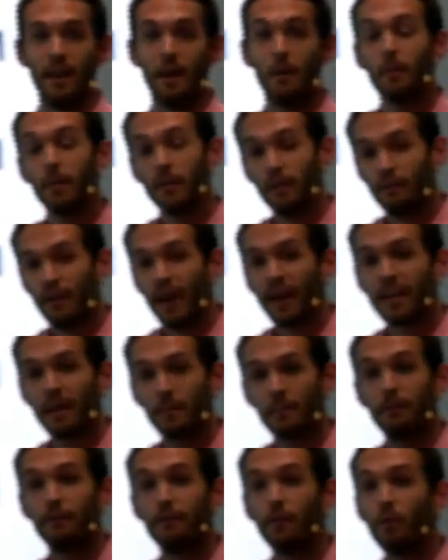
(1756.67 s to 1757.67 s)
The fact
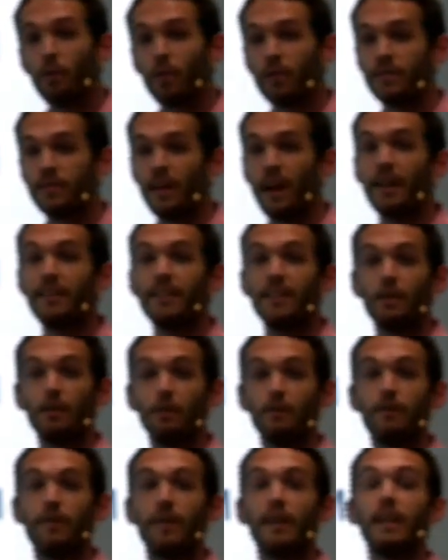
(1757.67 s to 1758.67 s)
number 4 is the idea
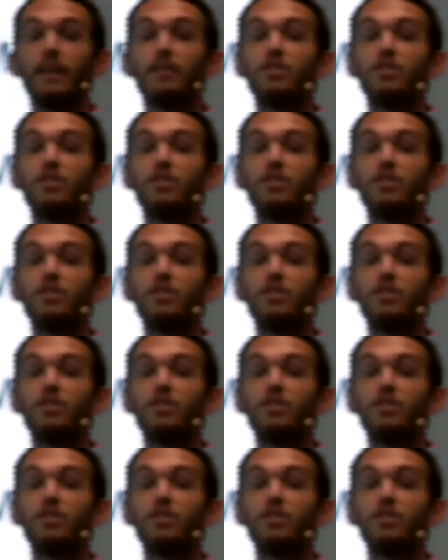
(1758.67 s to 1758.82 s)
of that